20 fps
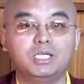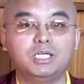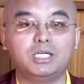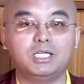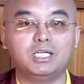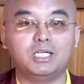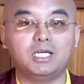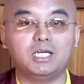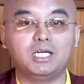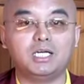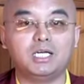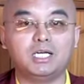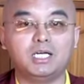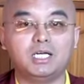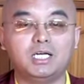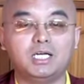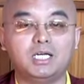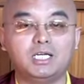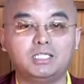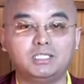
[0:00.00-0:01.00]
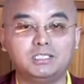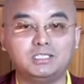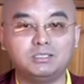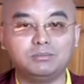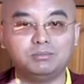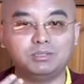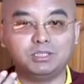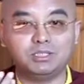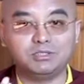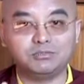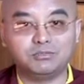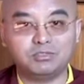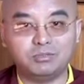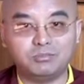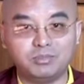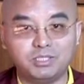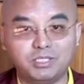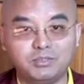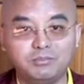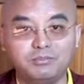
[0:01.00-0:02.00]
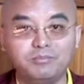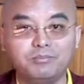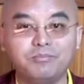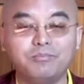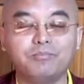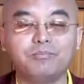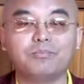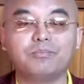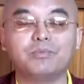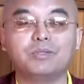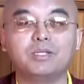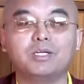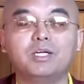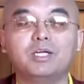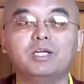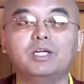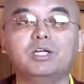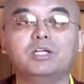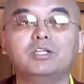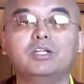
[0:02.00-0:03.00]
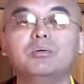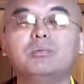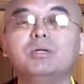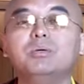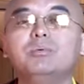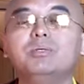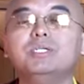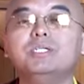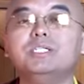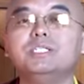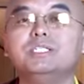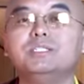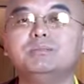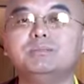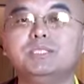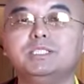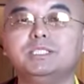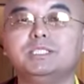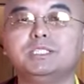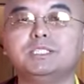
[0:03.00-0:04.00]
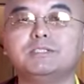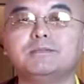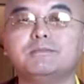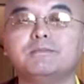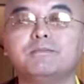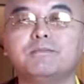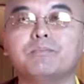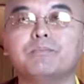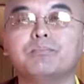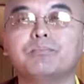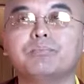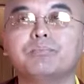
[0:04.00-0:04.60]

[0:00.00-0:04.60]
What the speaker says: And I receive teaching from him. Normally we receive teaching